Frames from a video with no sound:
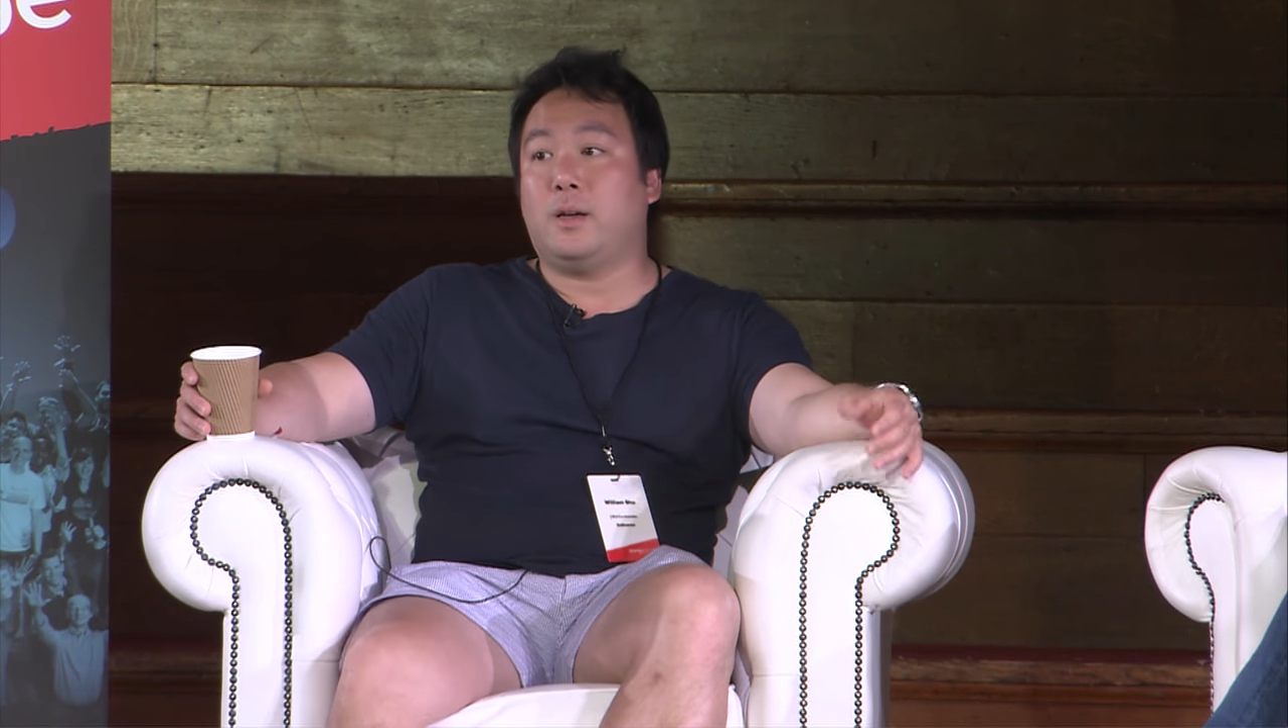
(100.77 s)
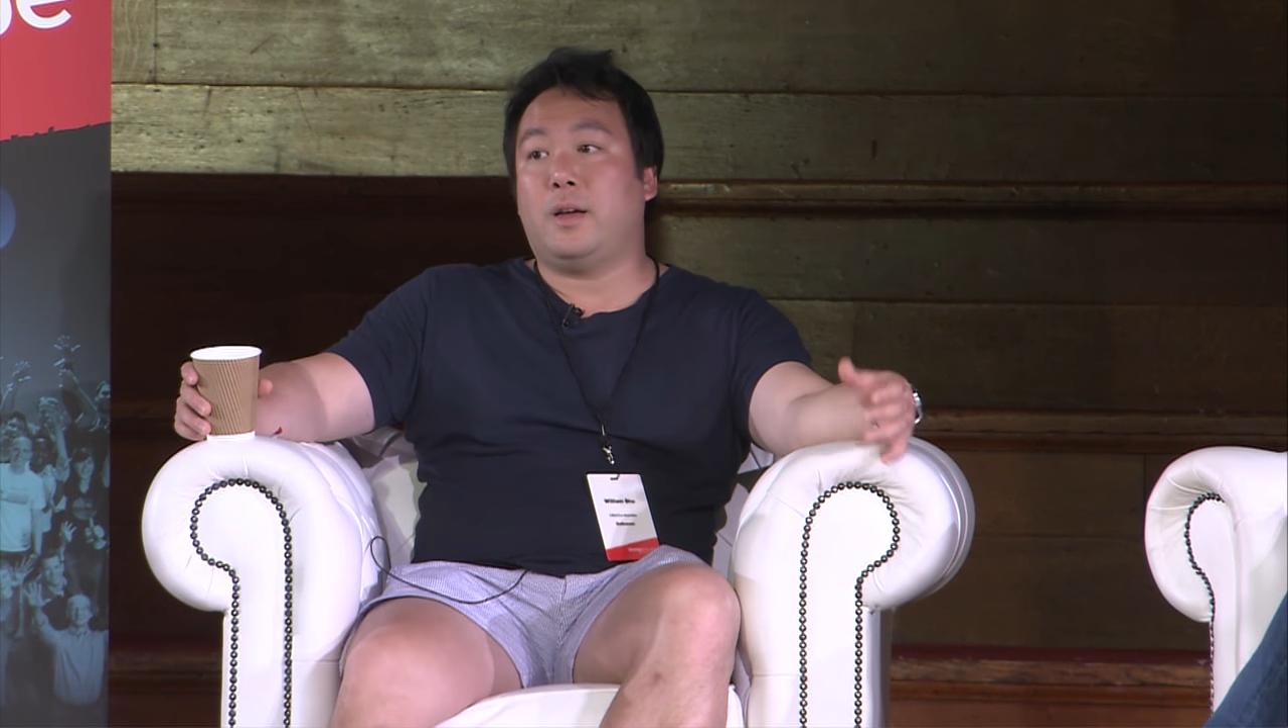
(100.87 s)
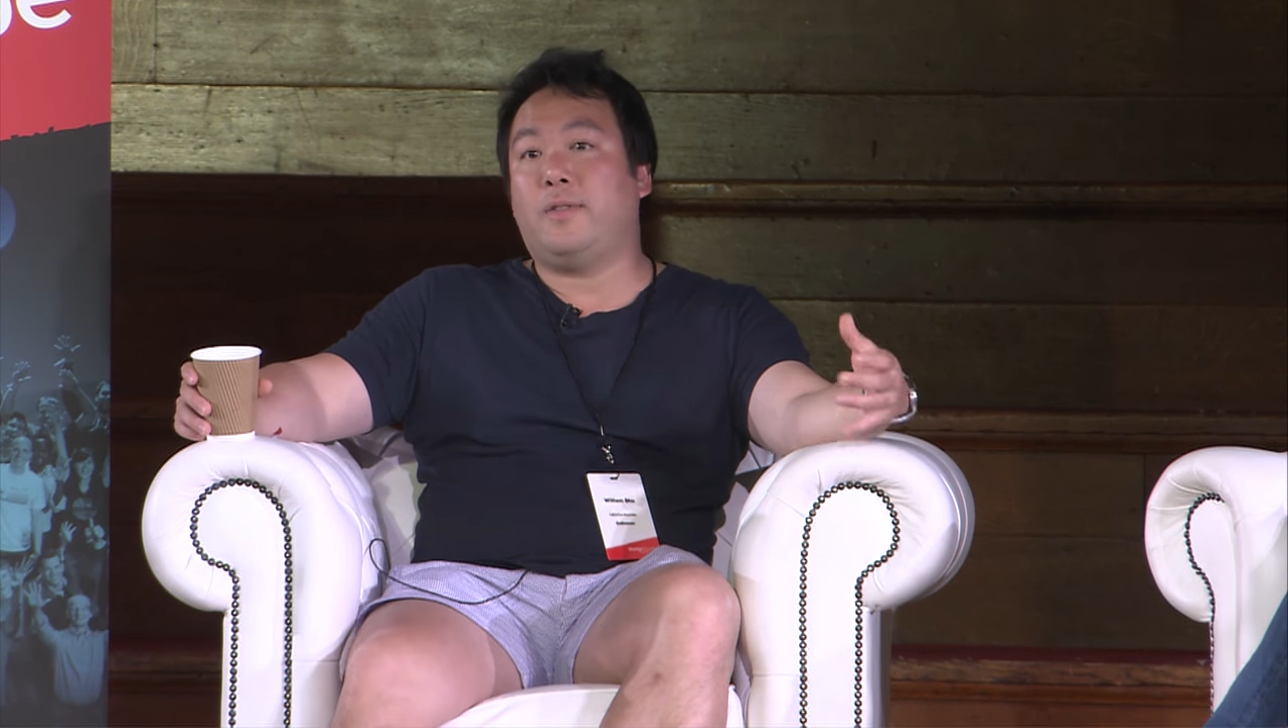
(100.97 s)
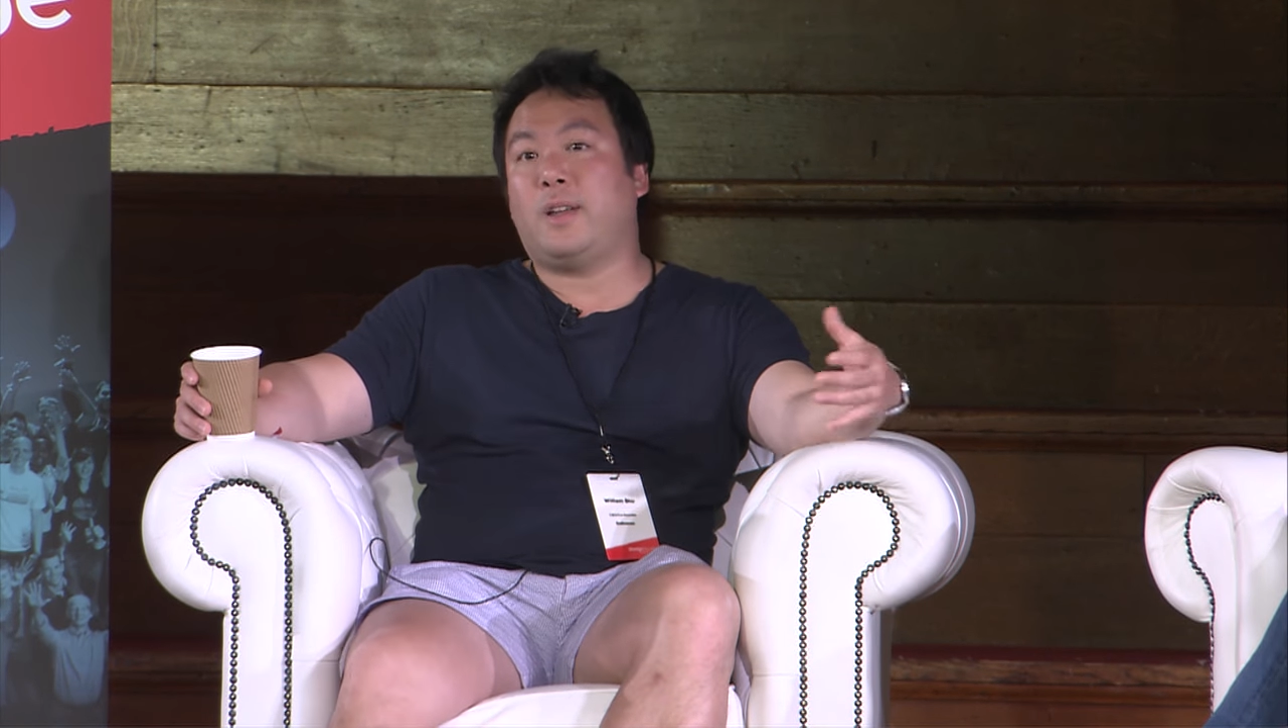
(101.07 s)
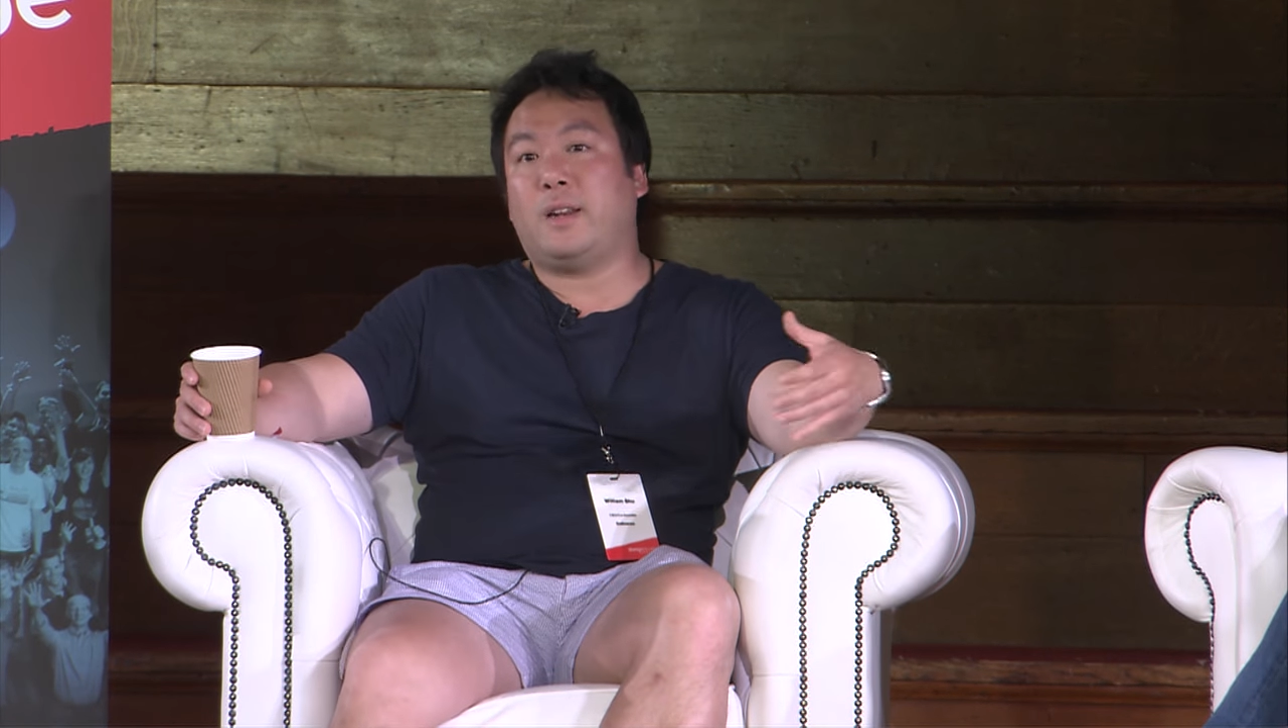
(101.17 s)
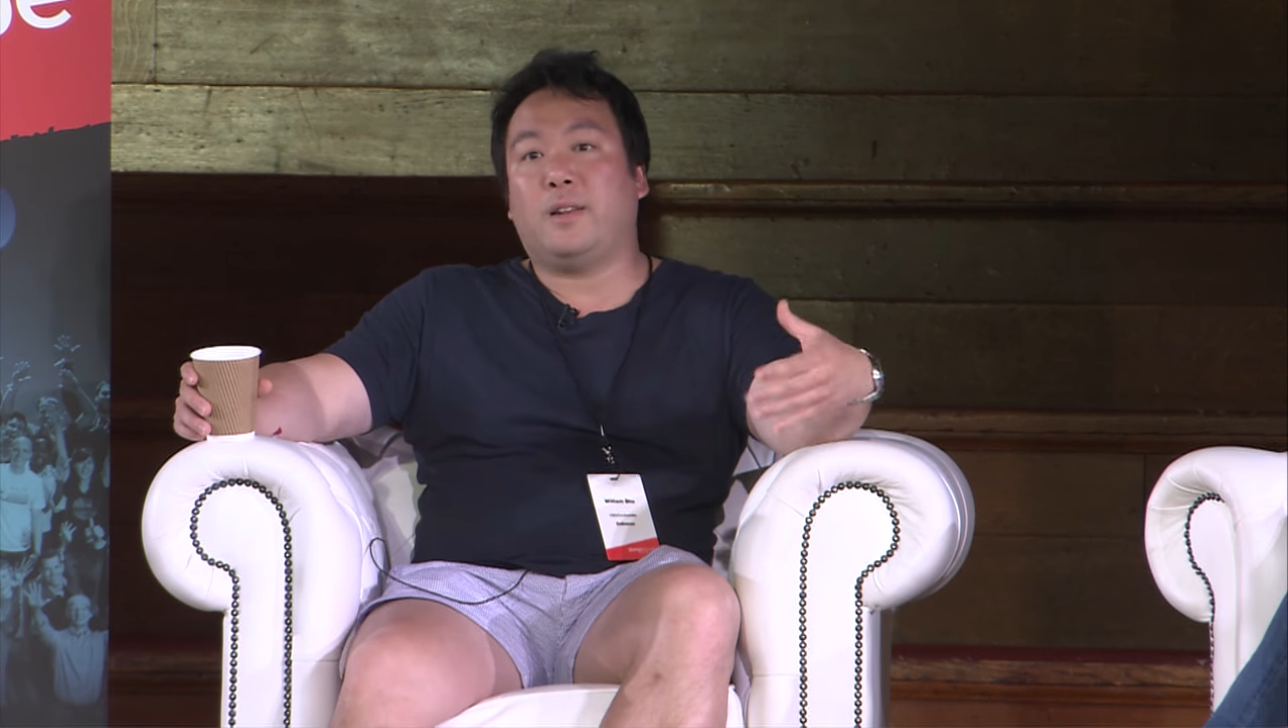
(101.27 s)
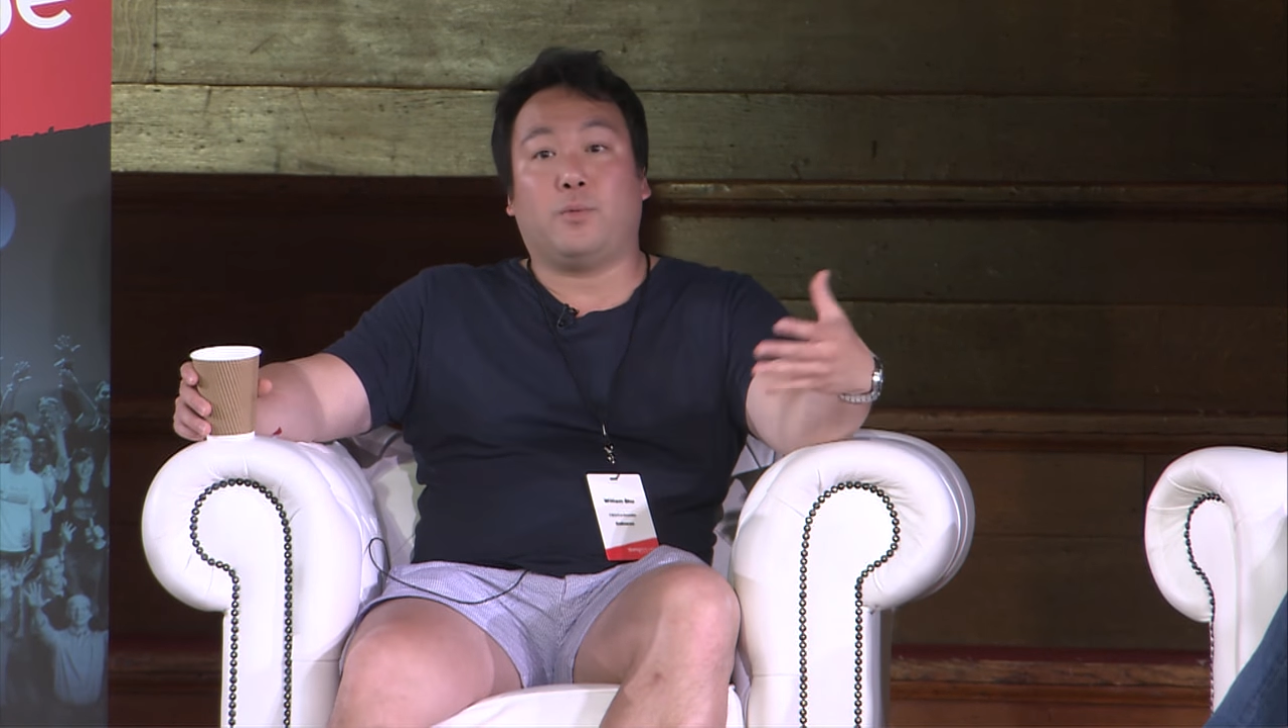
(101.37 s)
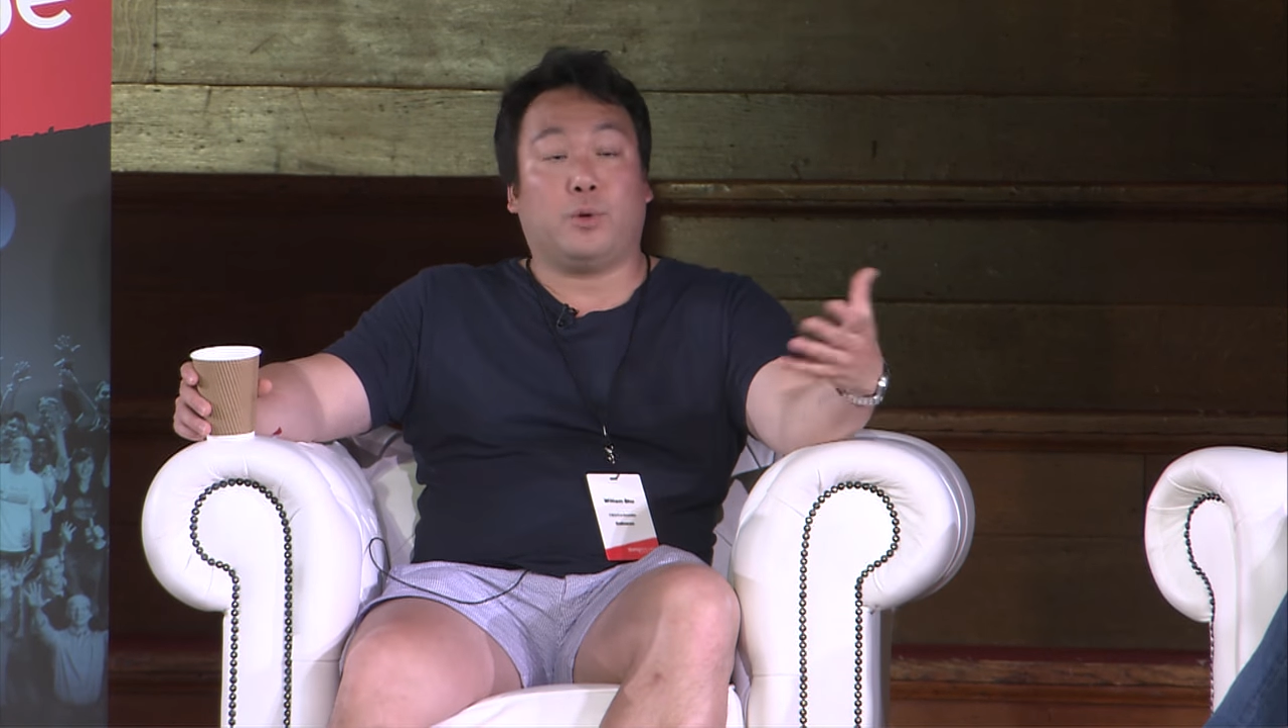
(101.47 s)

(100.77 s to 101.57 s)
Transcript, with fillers: and then I didn't